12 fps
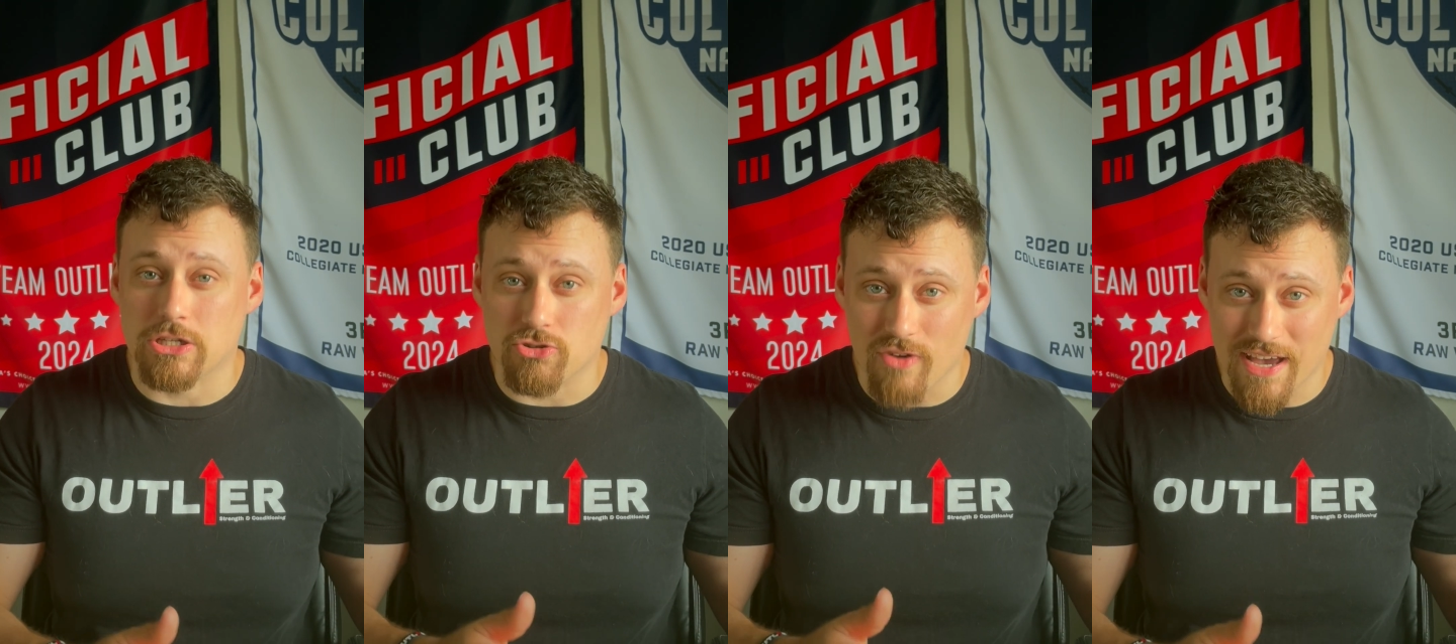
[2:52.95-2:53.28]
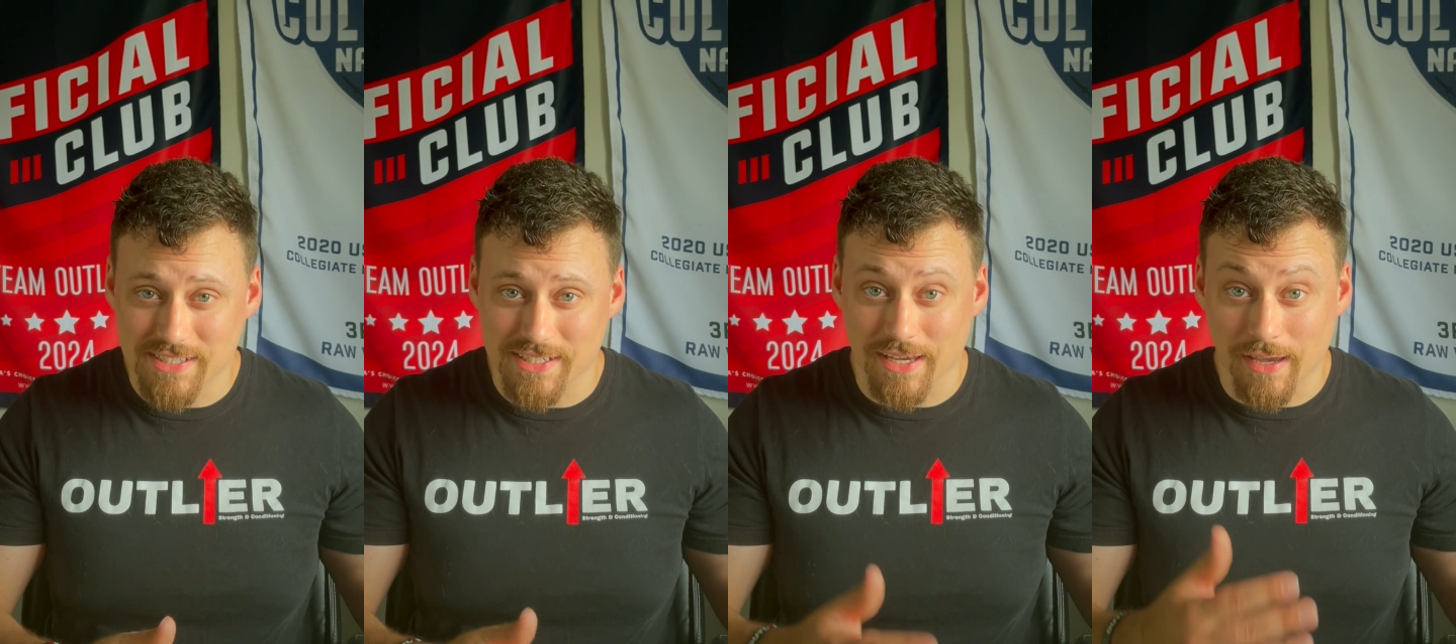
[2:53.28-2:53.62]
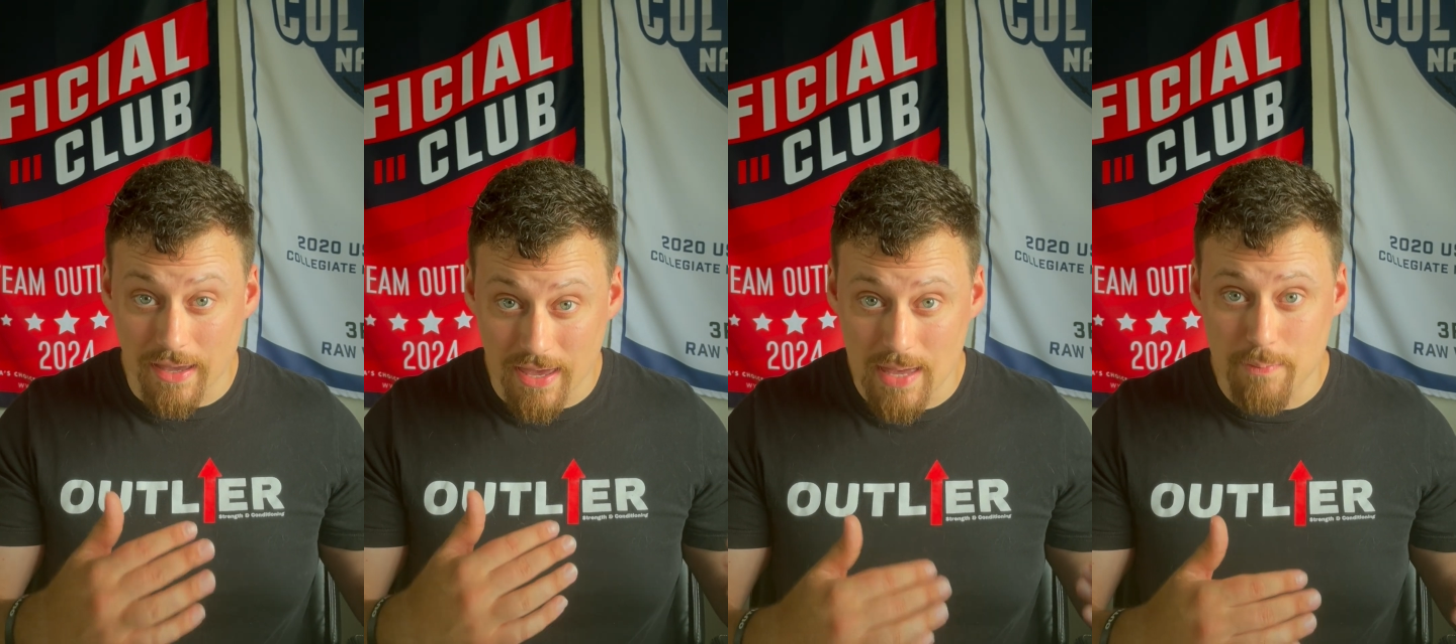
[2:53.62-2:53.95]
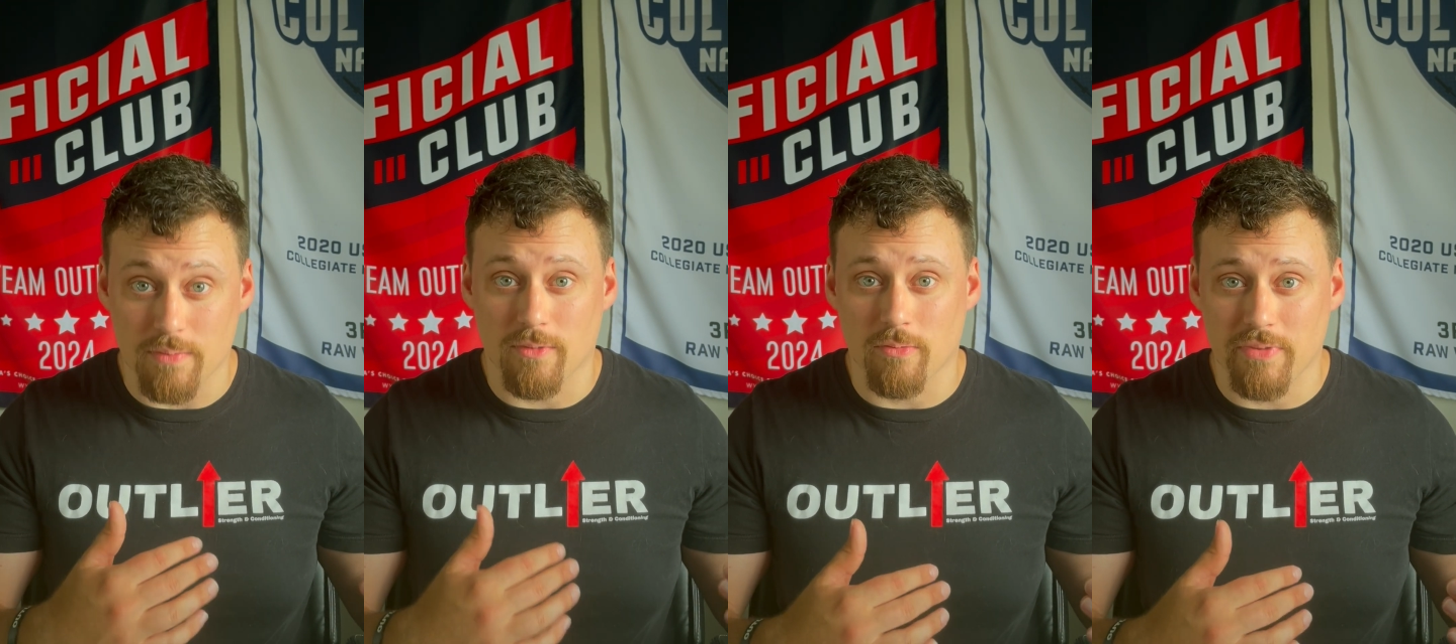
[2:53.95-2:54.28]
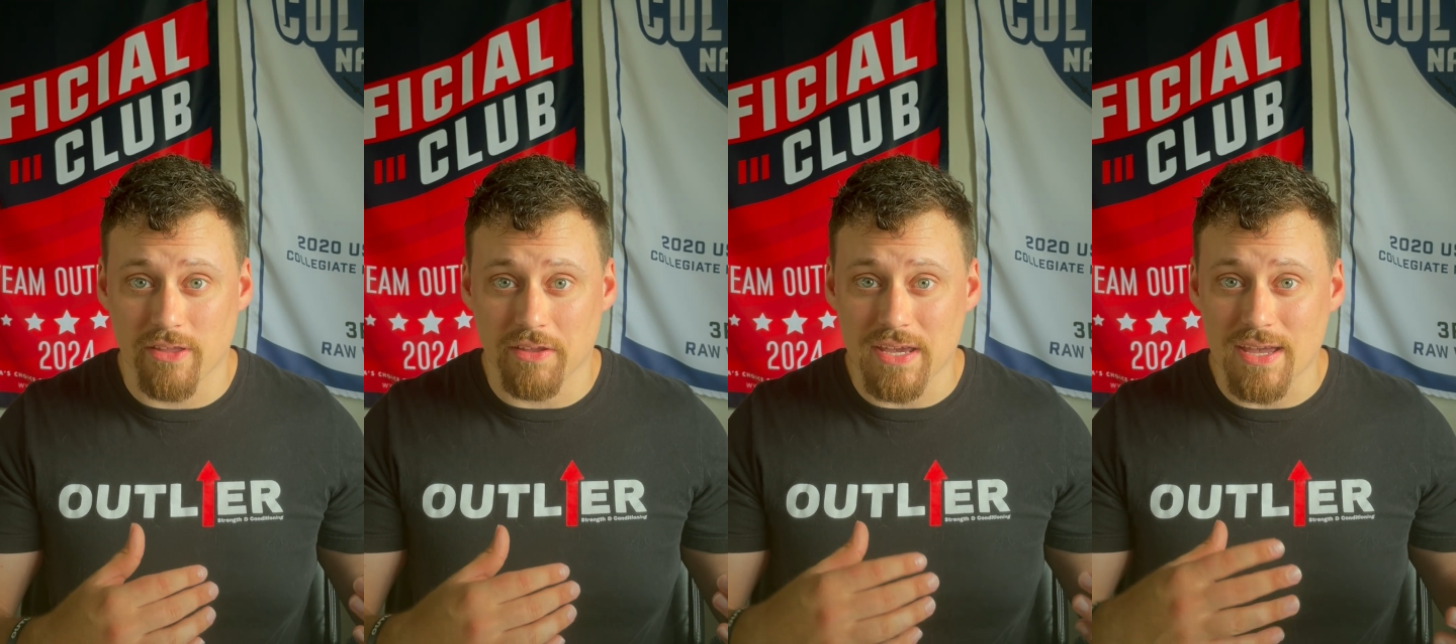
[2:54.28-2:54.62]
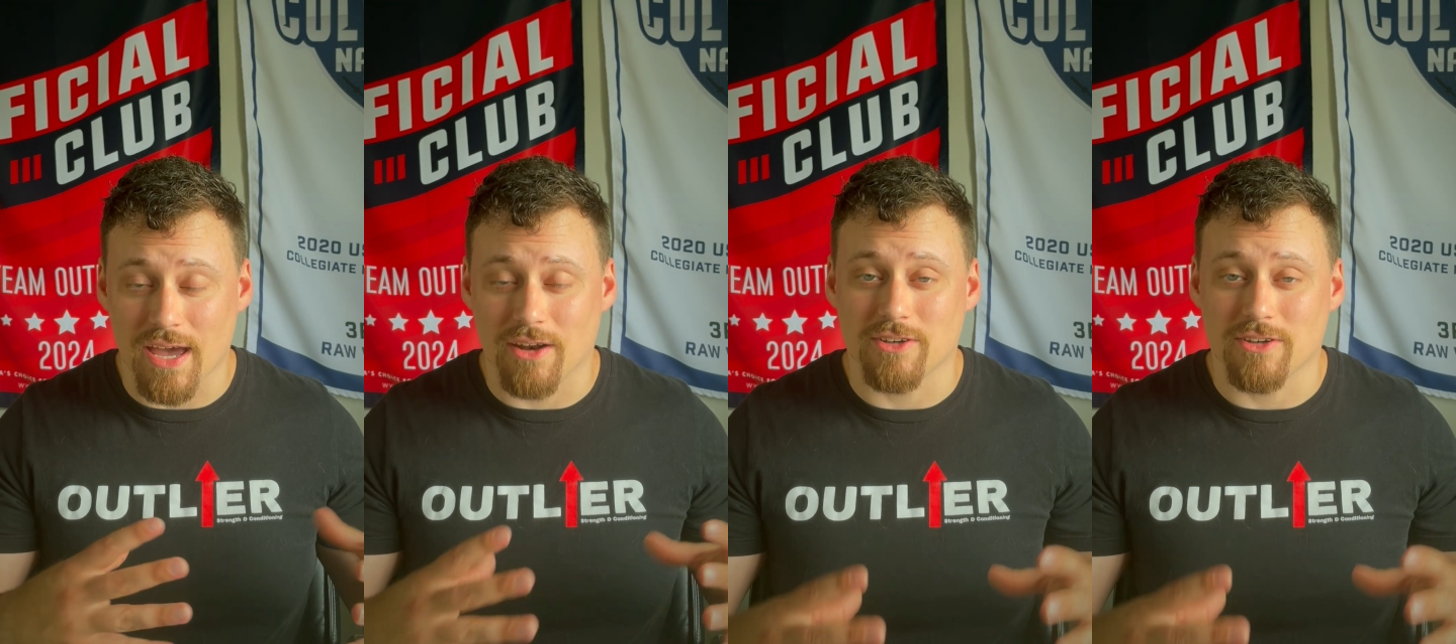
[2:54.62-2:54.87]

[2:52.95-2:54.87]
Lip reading: addressing hip mobility and